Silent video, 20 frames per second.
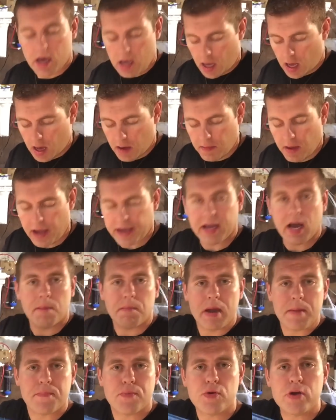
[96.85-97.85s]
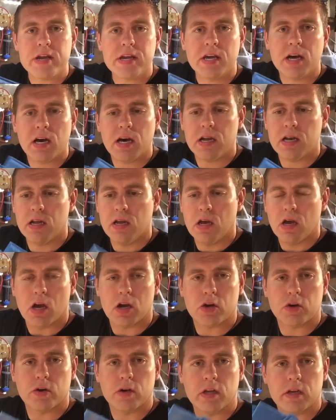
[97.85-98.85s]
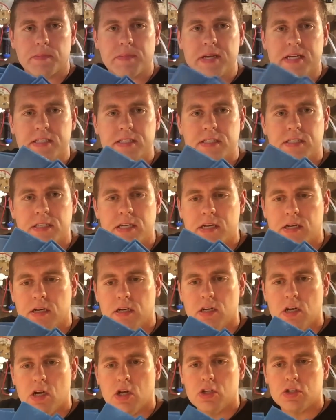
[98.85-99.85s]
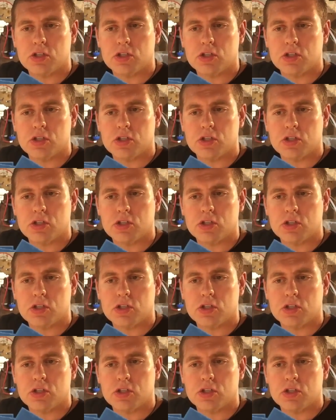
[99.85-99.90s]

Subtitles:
I got my pre-cut acrylic pieces here.